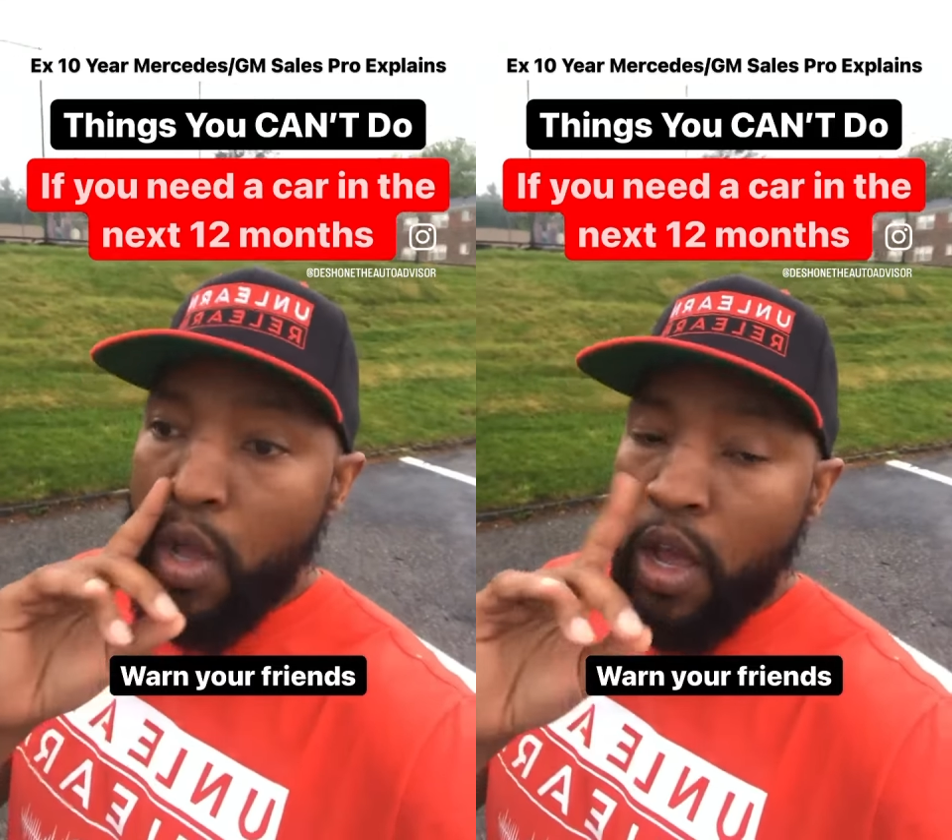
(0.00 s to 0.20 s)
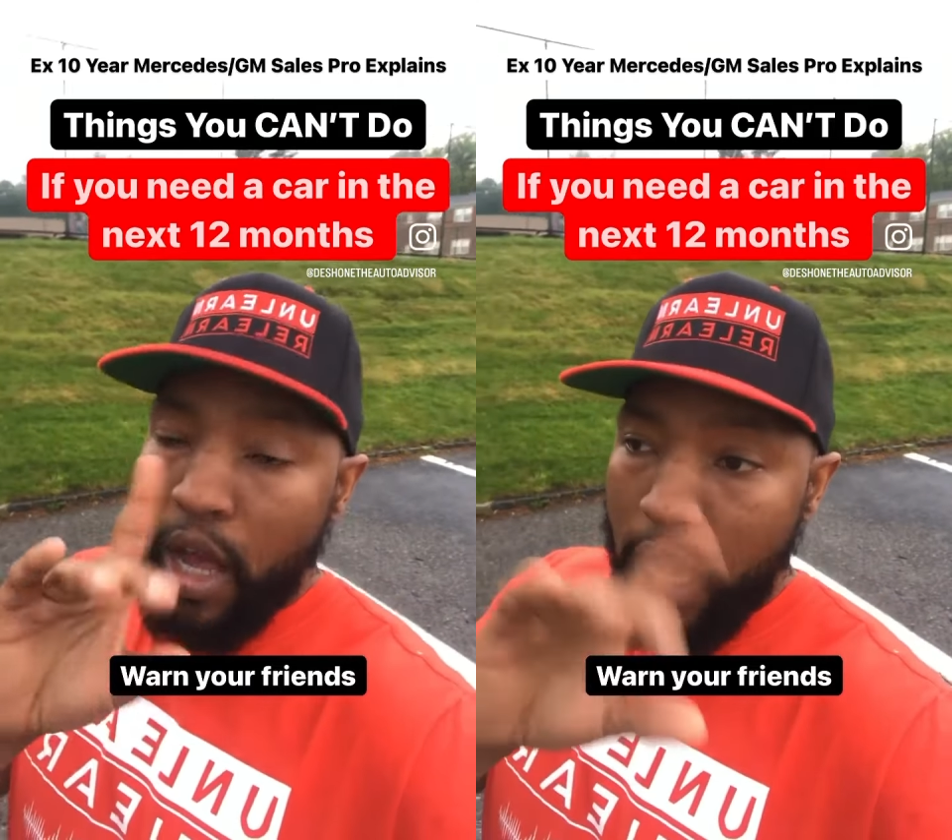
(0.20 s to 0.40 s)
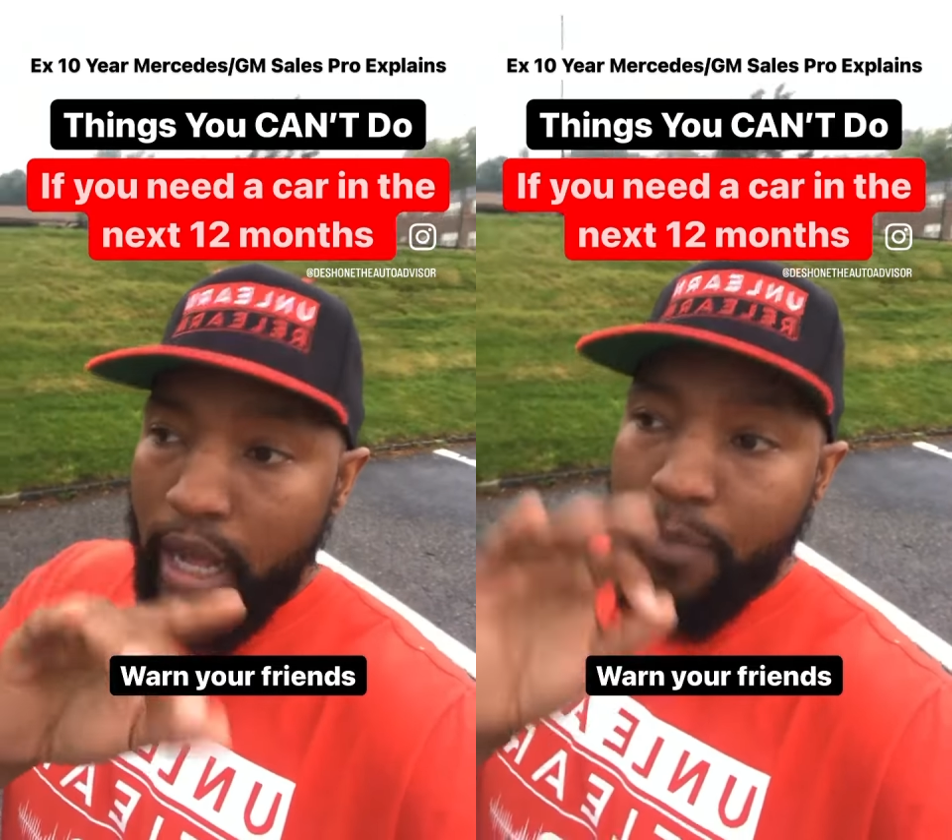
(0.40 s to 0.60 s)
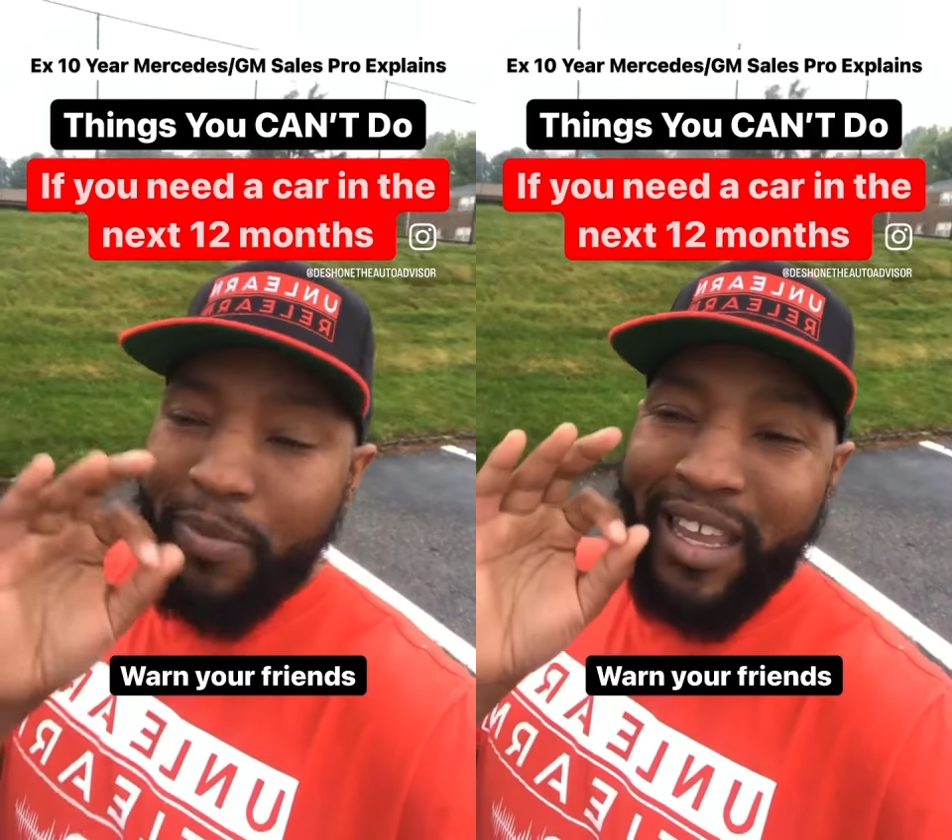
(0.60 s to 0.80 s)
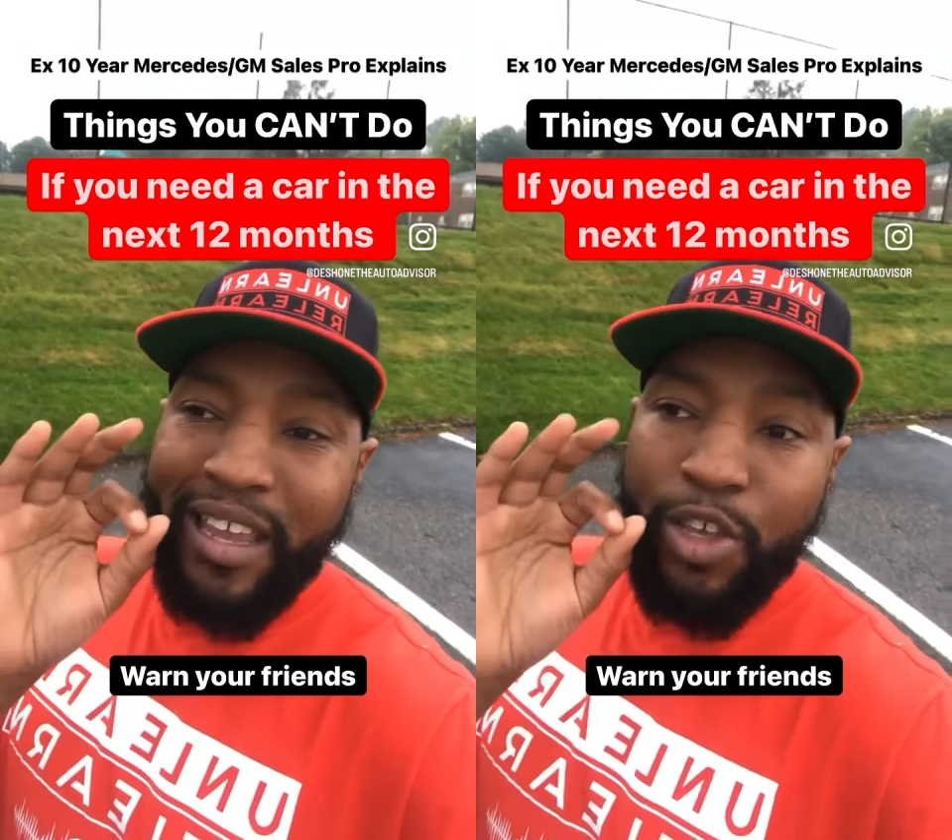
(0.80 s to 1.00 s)
Um,
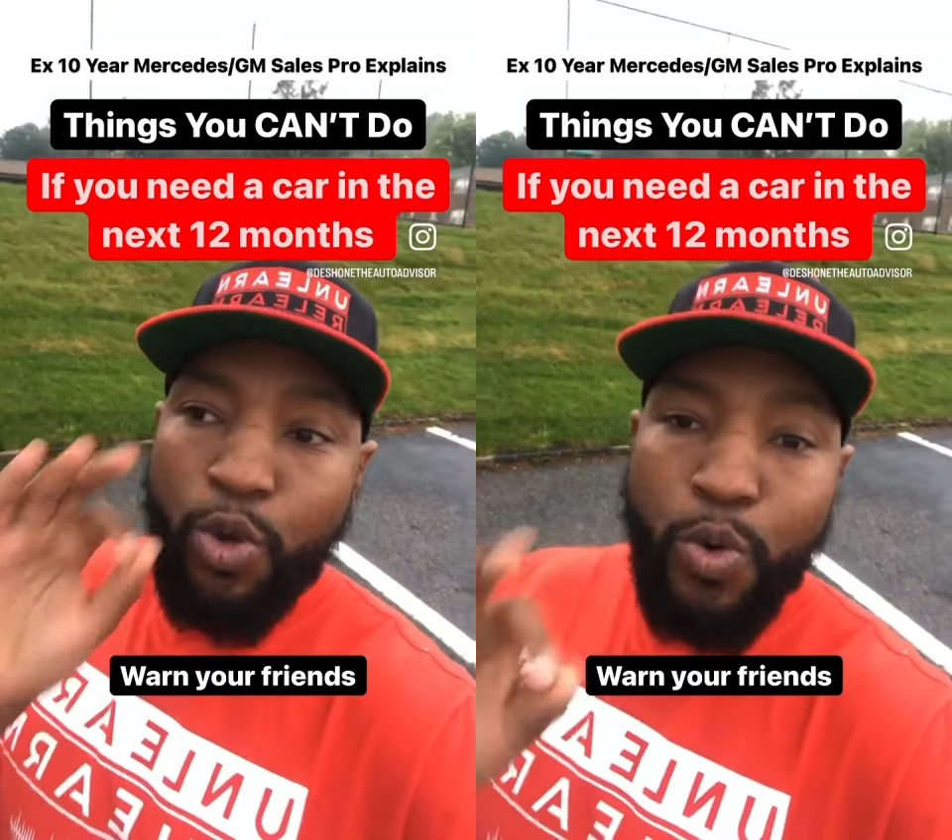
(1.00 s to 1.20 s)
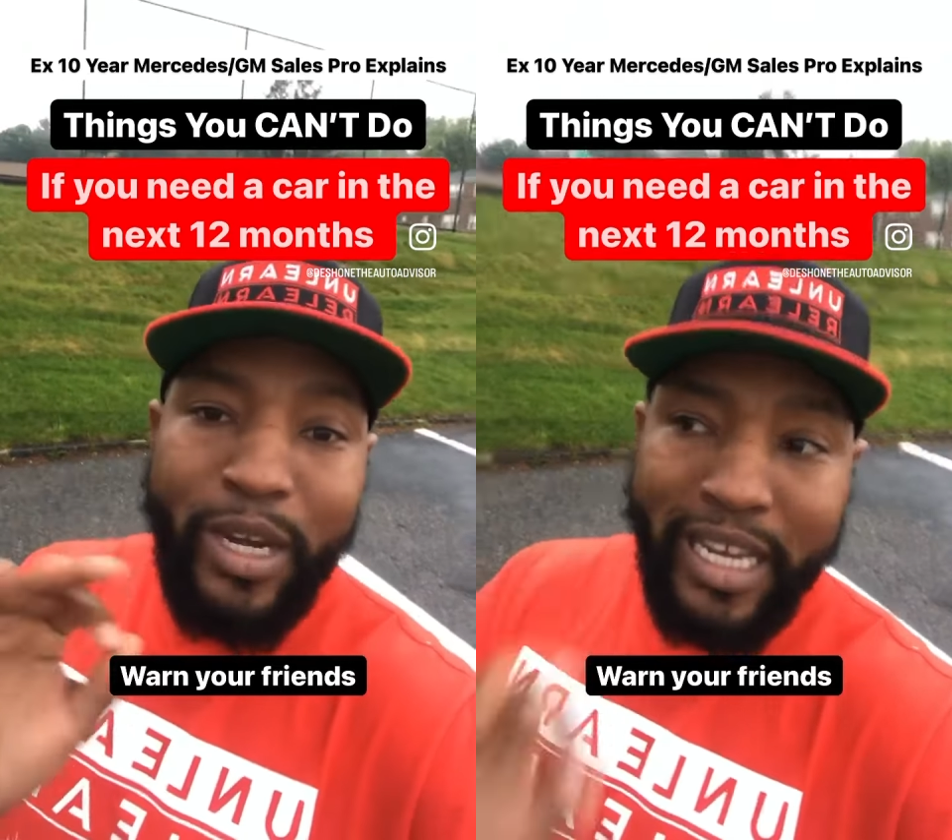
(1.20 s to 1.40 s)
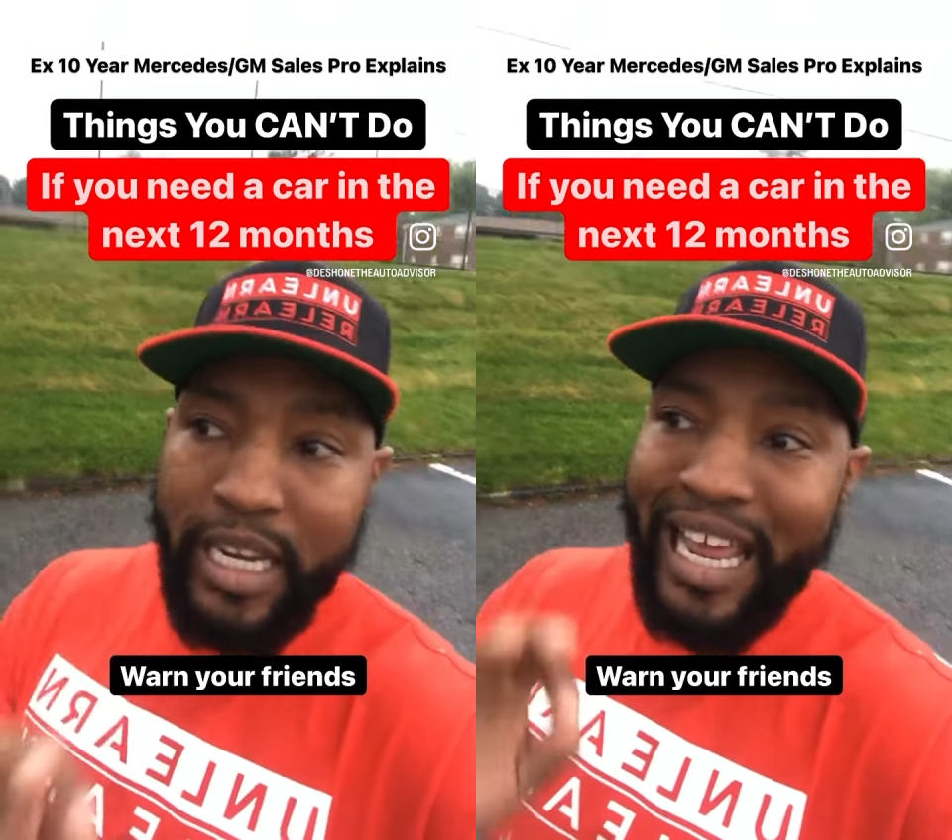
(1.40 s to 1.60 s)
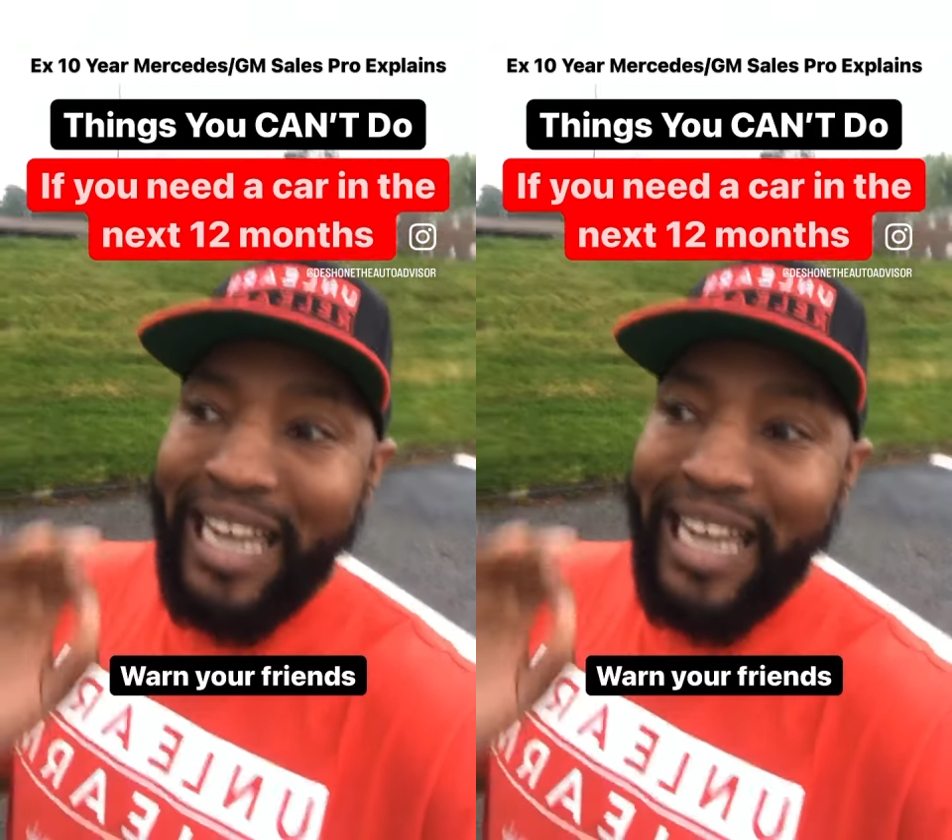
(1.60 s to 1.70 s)
it, you need at